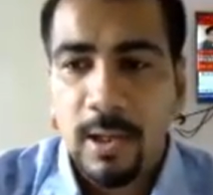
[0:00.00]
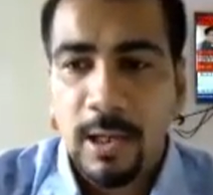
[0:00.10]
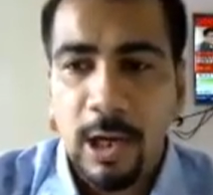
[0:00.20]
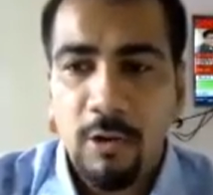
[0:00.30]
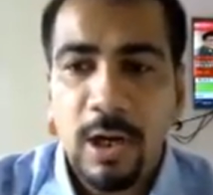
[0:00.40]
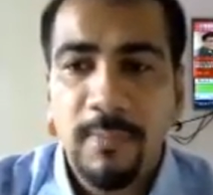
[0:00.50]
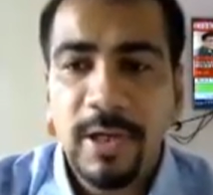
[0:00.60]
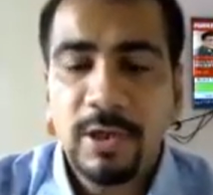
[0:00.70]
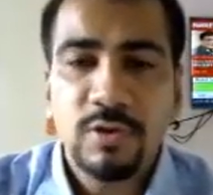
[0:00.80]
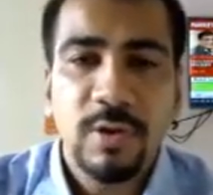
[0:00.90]
Now
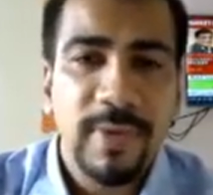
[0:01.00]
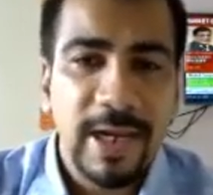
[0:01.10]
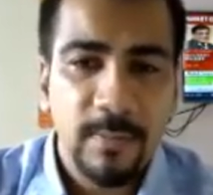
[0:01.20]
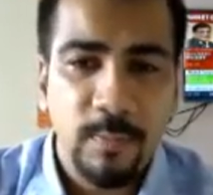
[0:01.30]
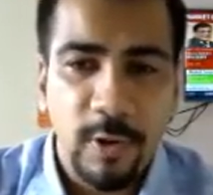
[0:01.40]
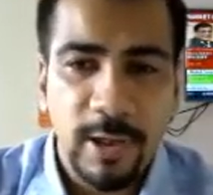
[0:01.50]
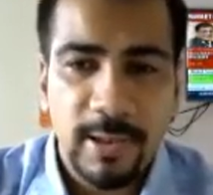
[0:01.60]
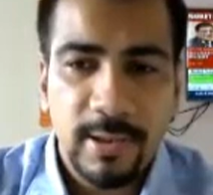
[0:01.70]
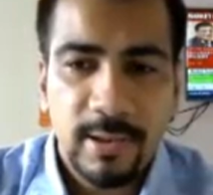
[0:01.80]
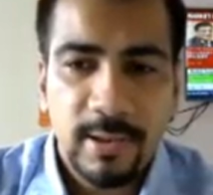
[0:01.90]
coming to the main
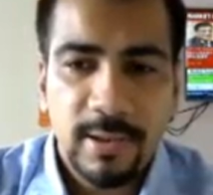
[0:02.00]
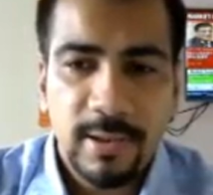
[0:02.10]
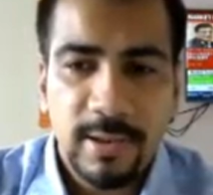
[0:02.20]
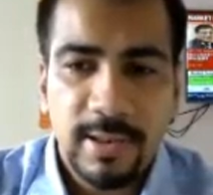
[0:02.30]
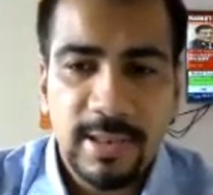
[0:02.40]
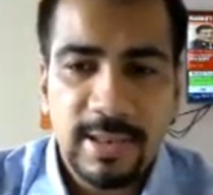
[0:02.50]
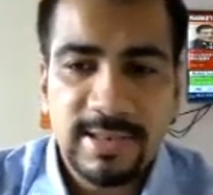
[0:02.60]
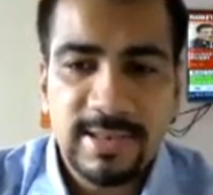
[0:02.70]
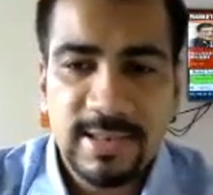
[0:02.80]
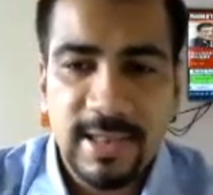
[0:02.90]
point, is
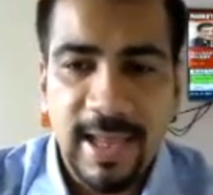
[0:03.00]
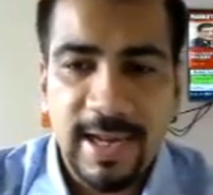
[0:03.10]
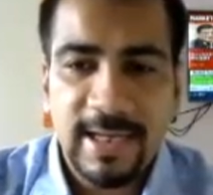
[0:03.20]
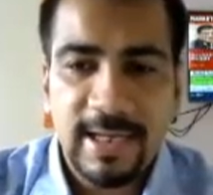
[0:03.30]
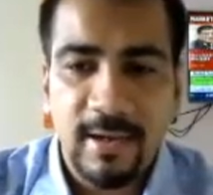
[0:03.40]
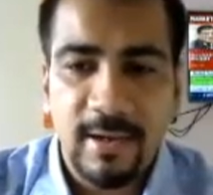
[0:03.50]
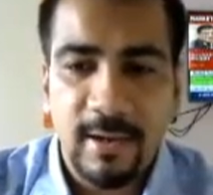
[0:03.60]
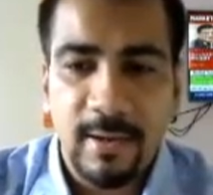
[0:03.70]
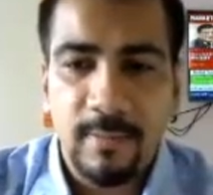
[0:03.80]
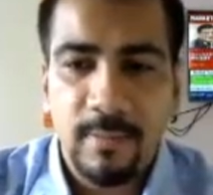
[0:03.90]
this rally
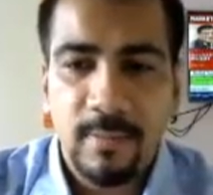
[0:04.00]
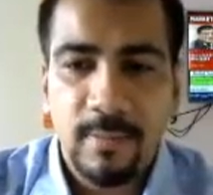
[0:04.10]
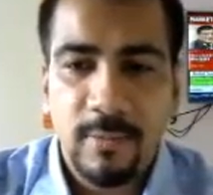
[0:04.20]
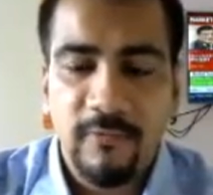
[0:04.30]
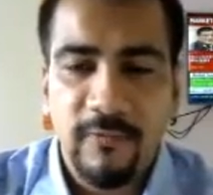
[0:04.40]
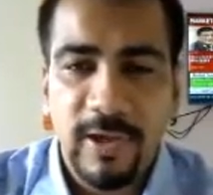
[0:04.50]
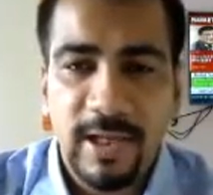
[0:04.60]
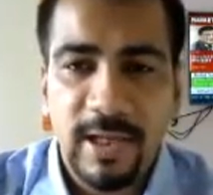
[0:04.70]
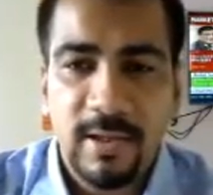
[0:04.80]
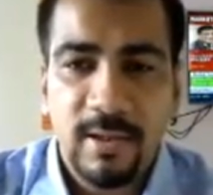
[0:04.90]

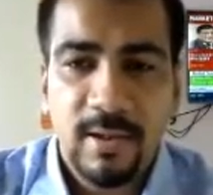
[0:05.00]
very,